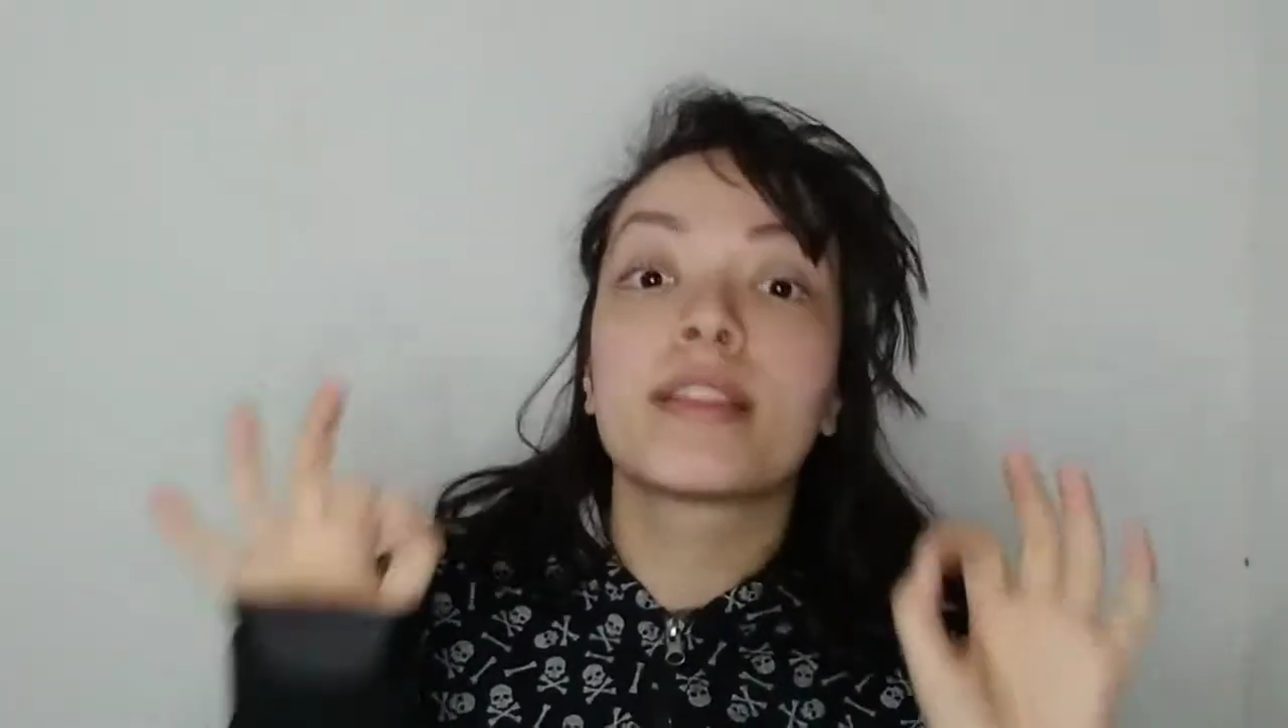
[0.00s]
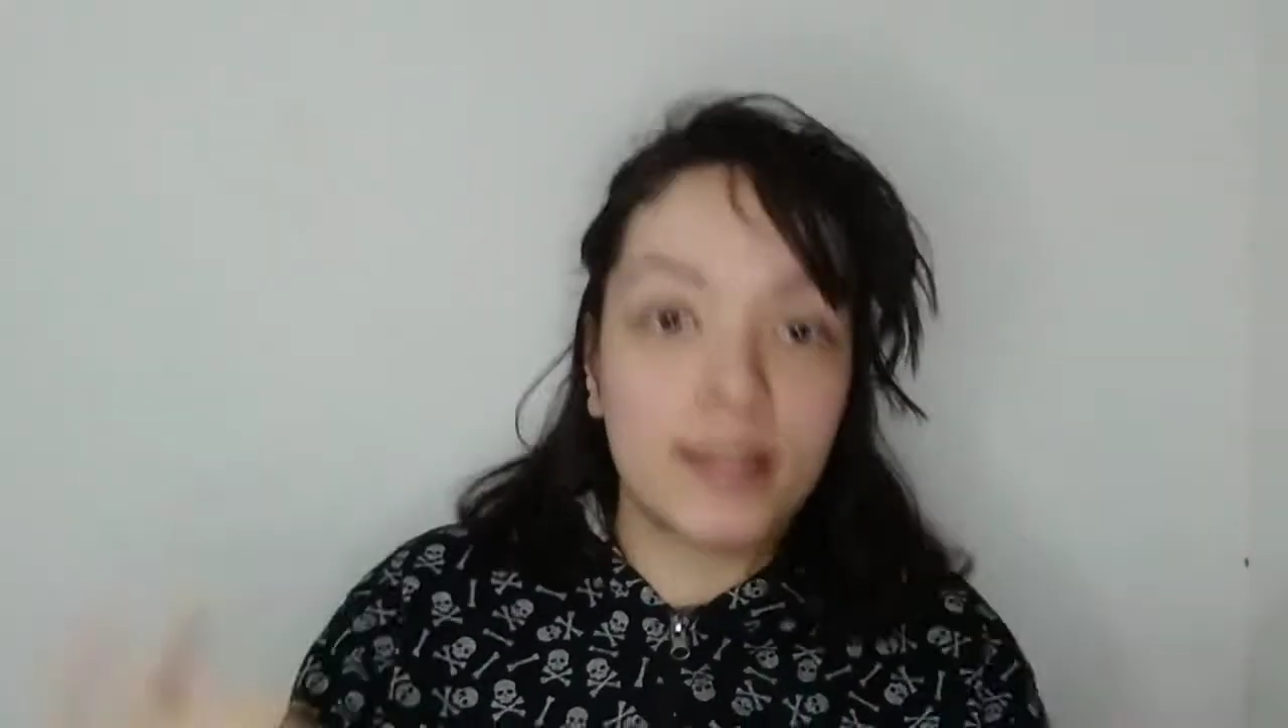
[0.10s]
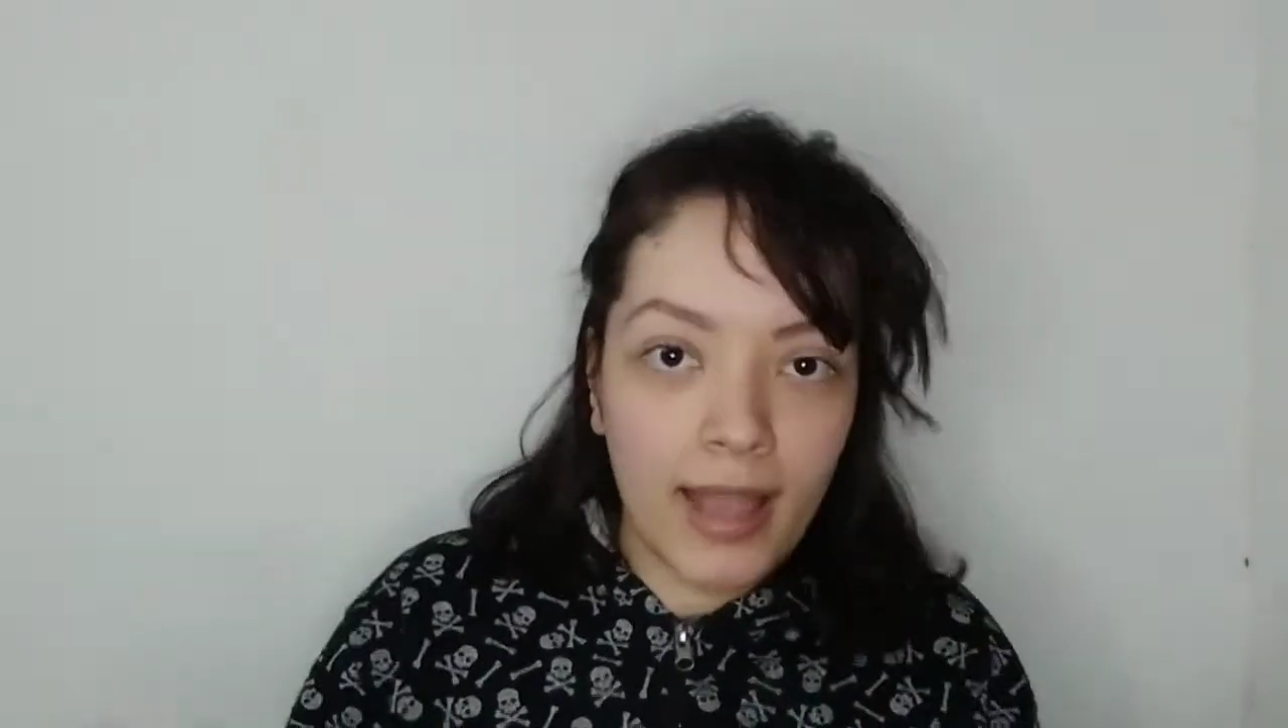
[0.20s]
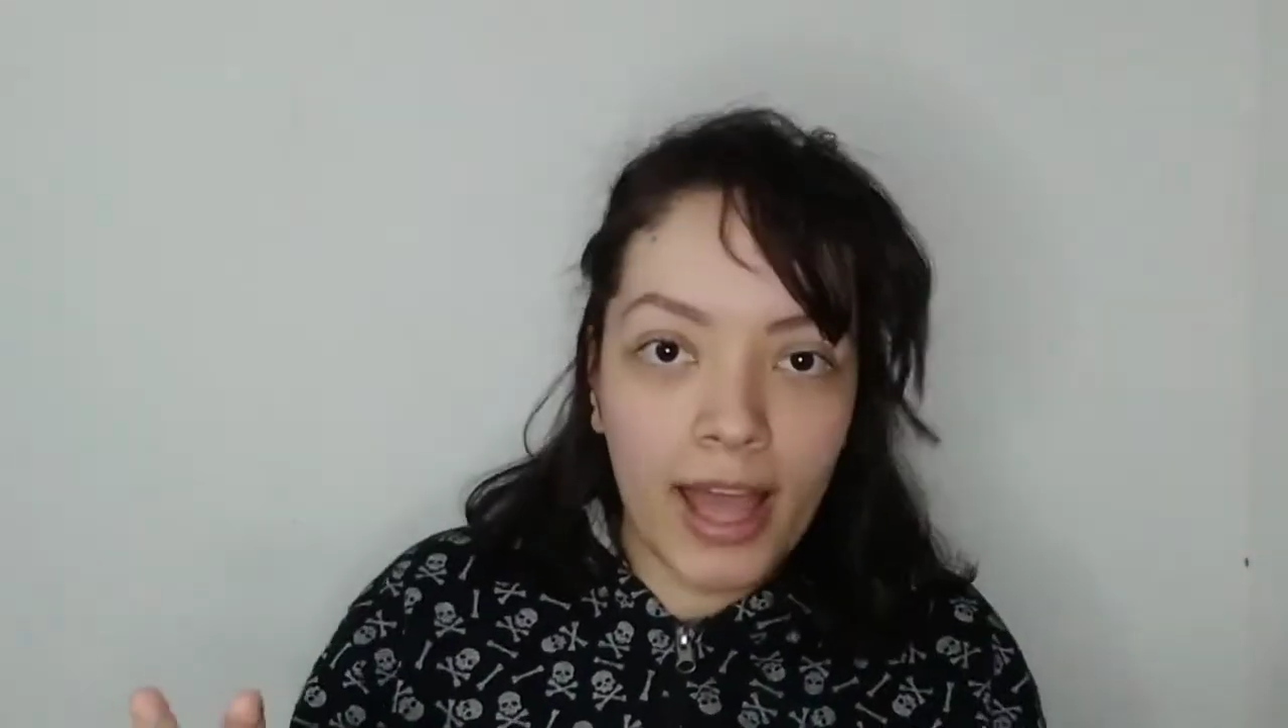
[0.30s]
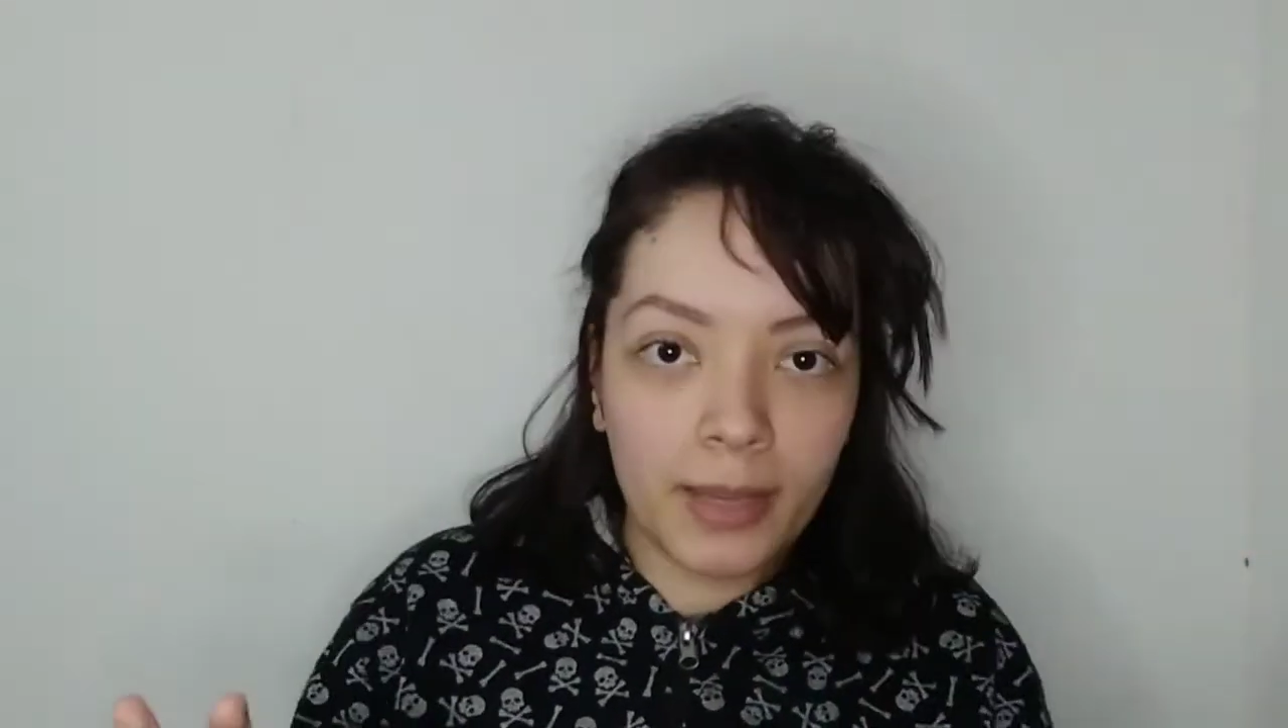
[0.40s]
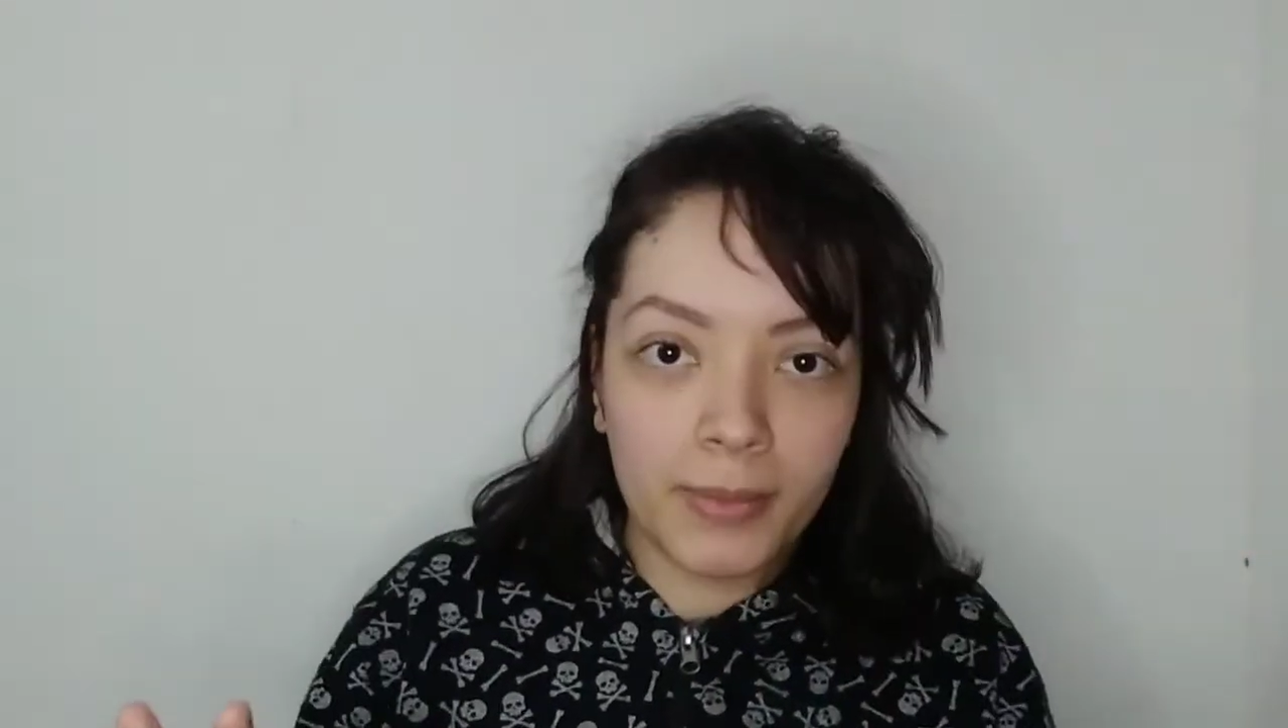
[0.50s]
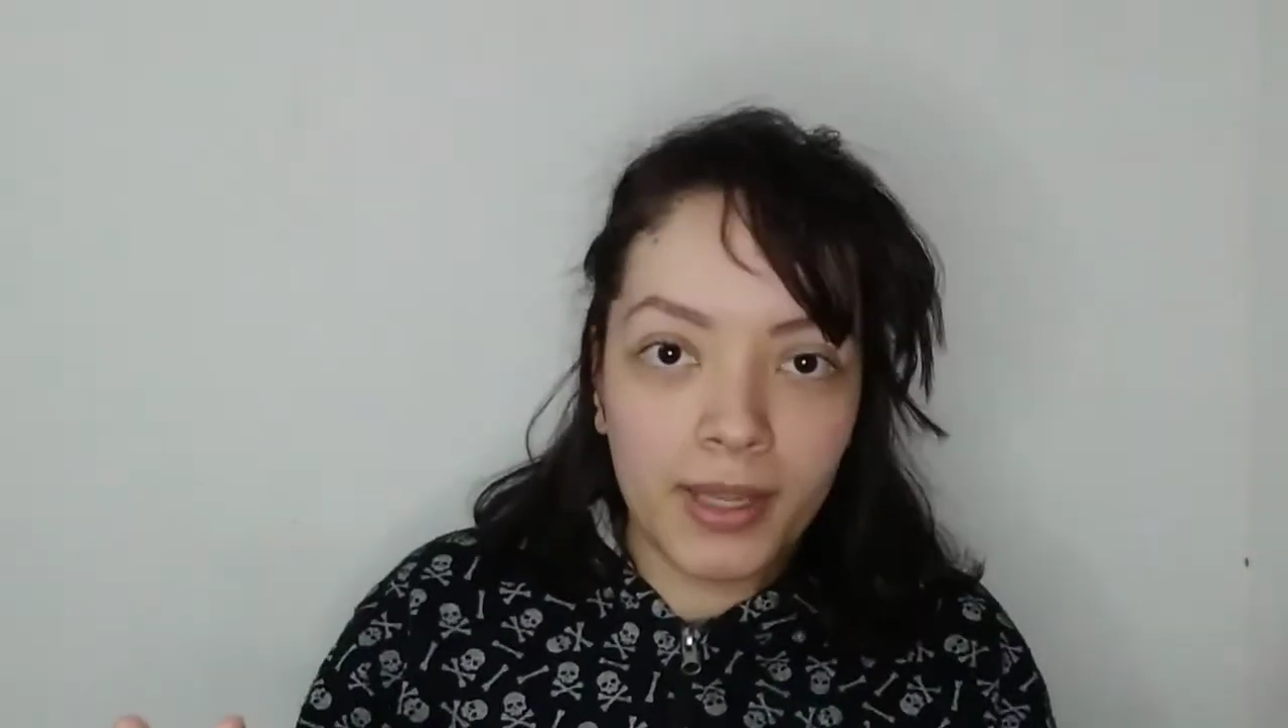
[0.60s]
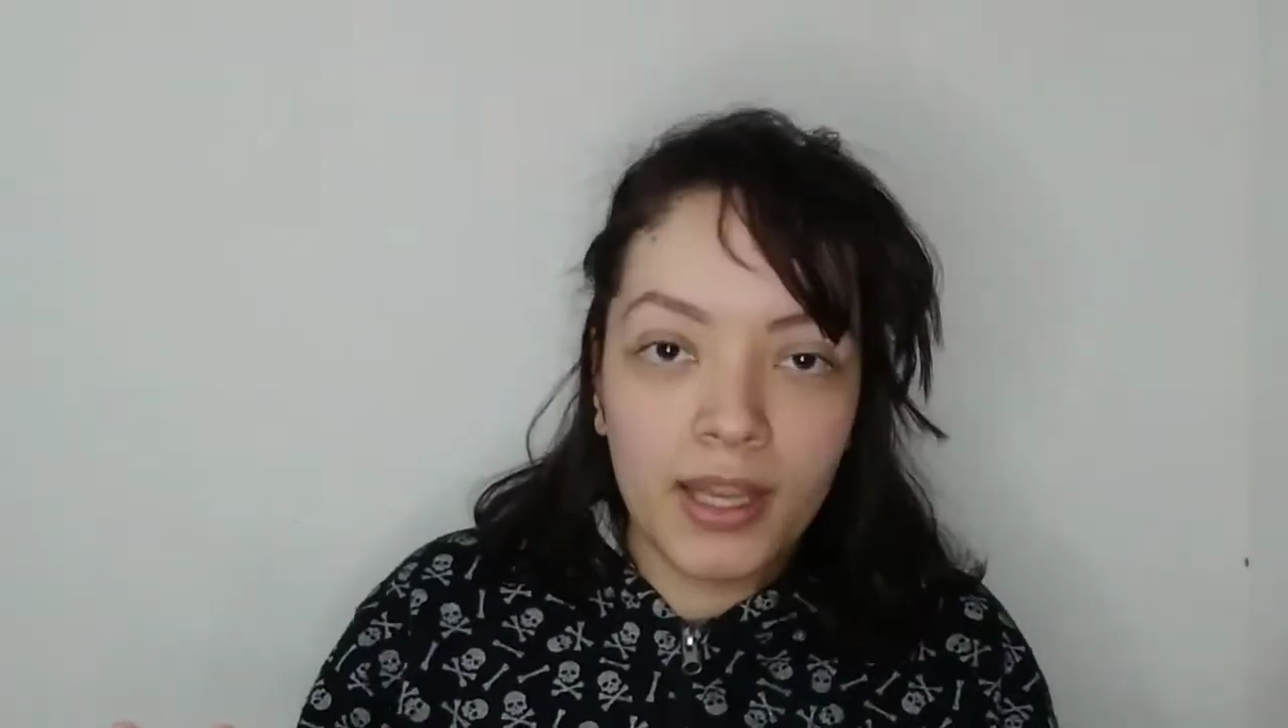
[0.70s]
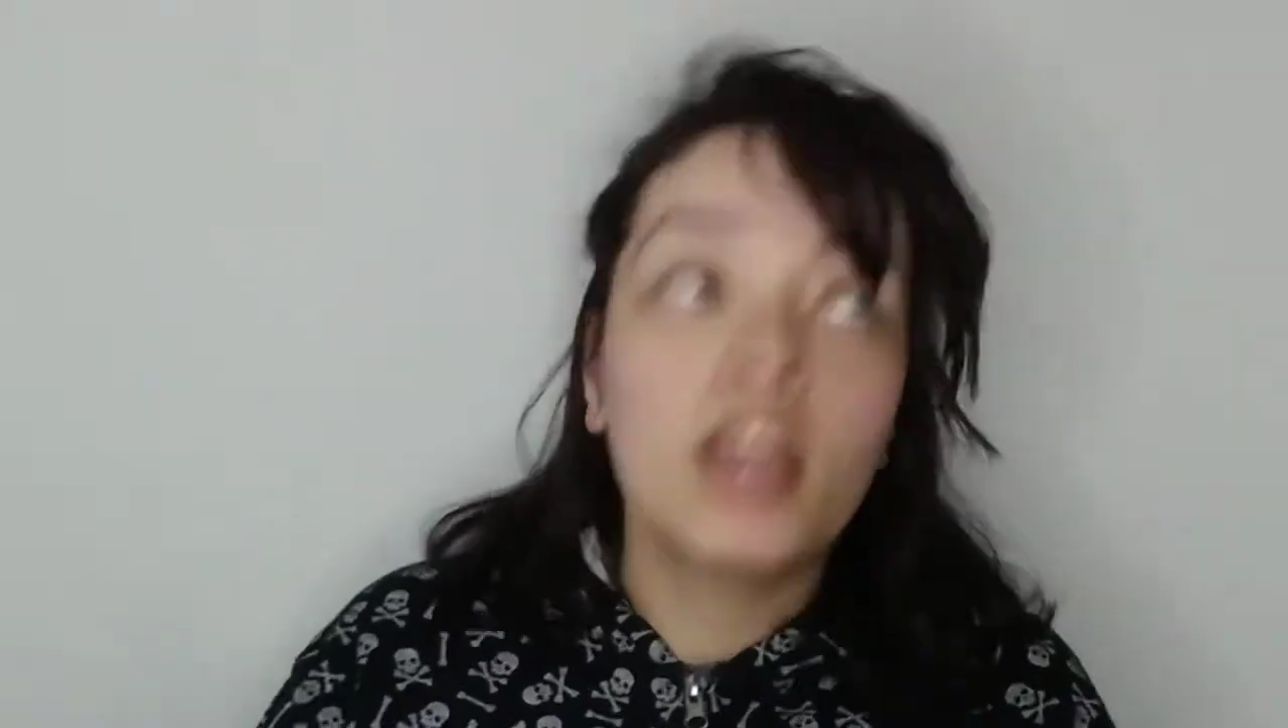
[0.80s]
time,